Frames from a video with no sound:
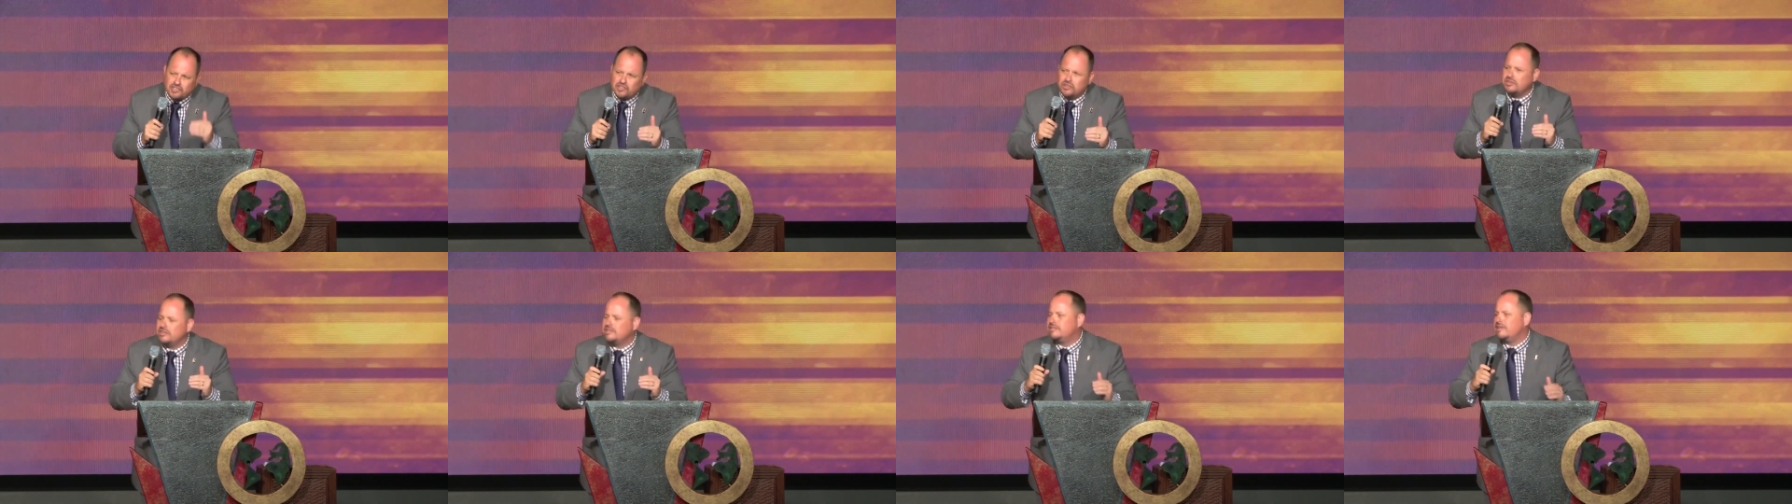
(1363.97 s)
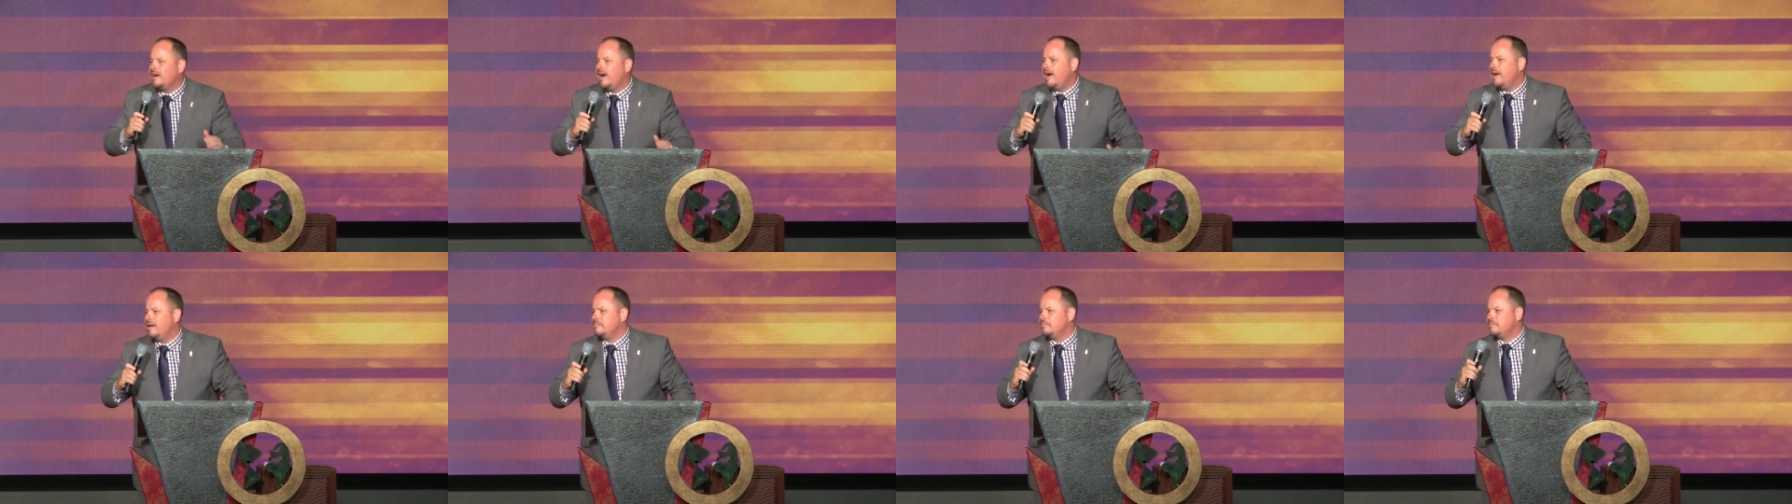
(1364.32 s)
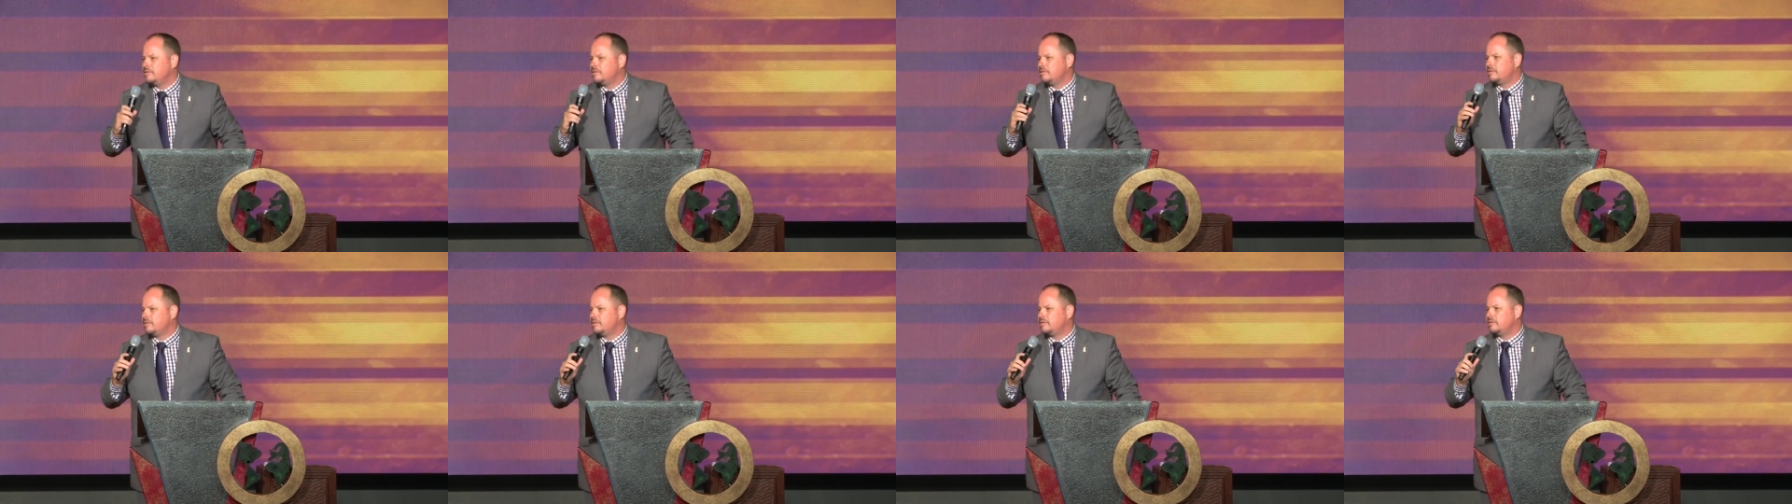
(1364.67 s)
certain
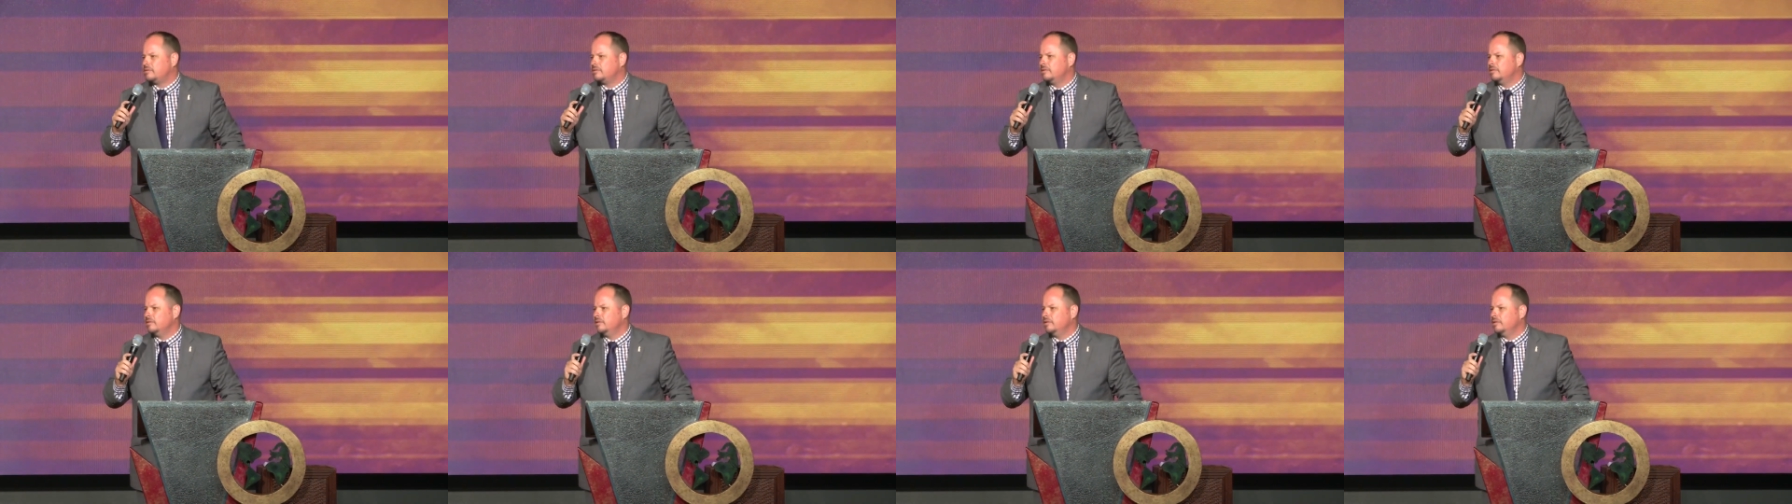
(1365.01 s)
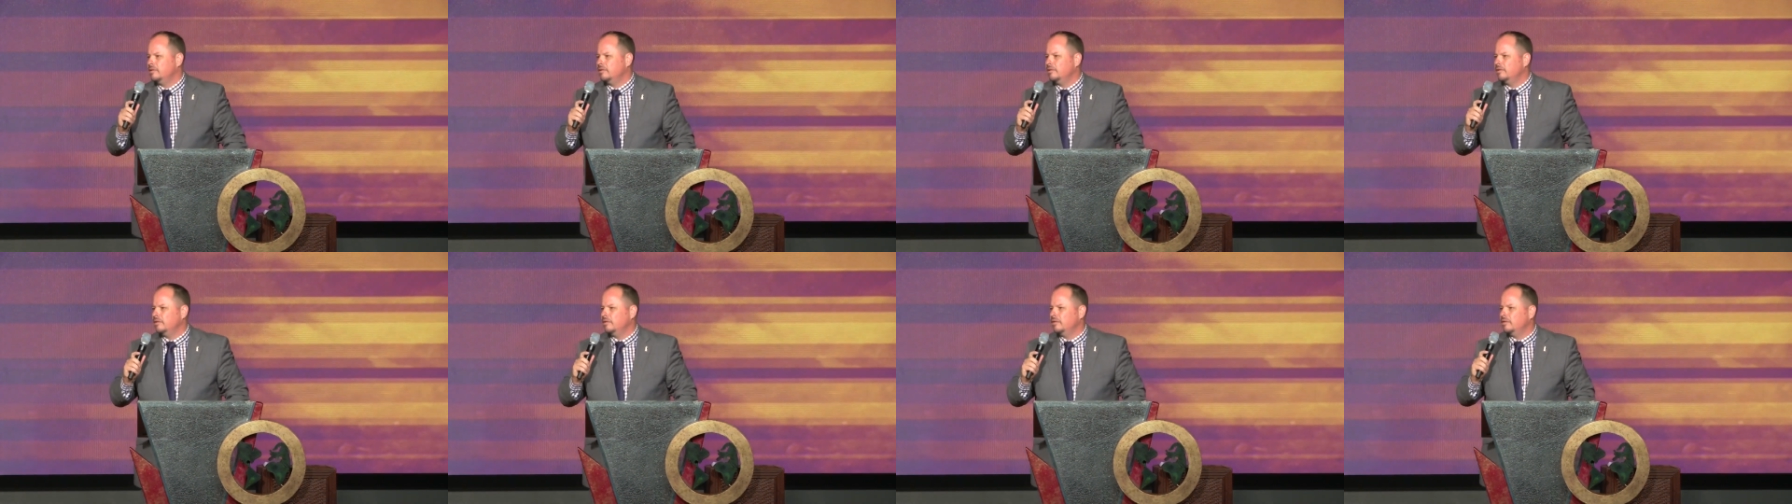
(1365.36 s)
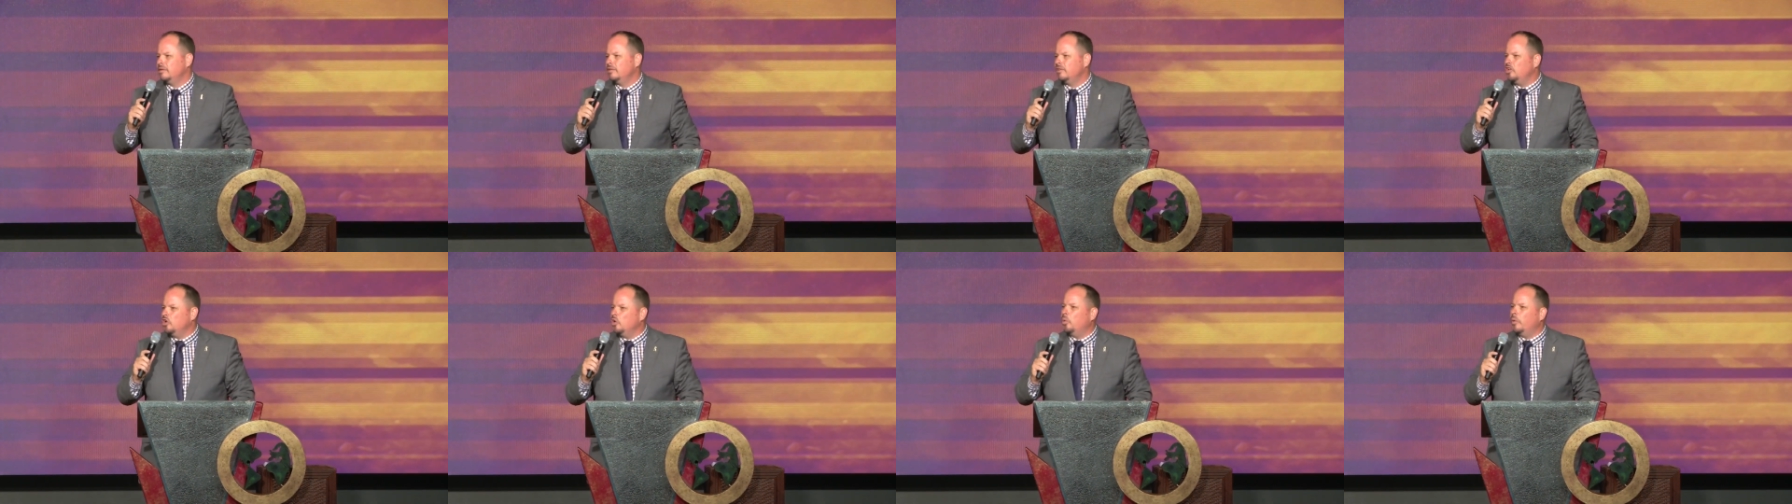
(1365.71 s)
times.
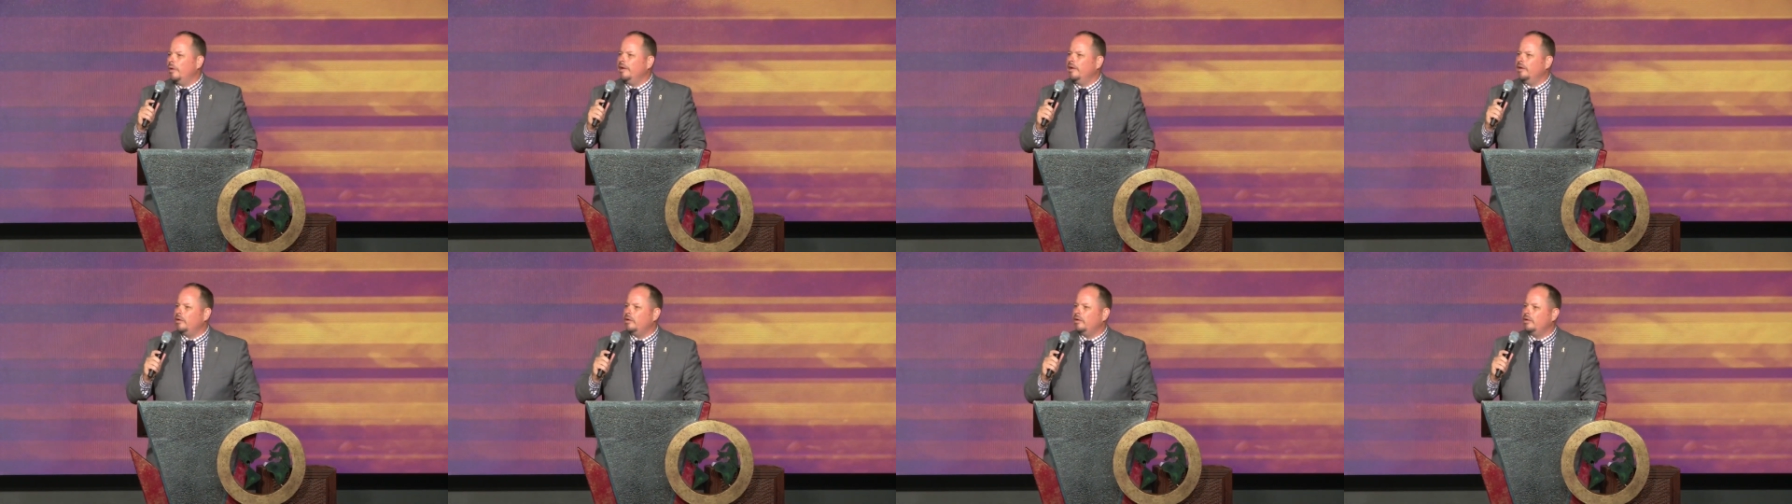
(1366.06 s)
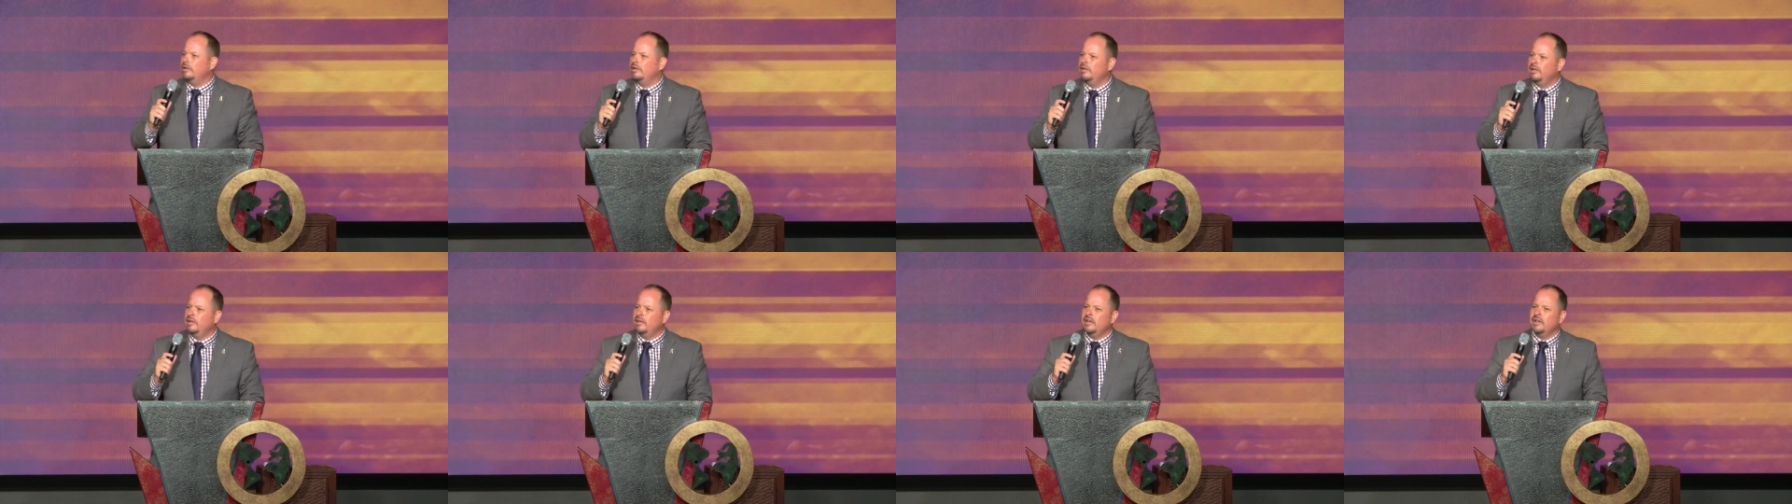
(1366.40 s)
You will.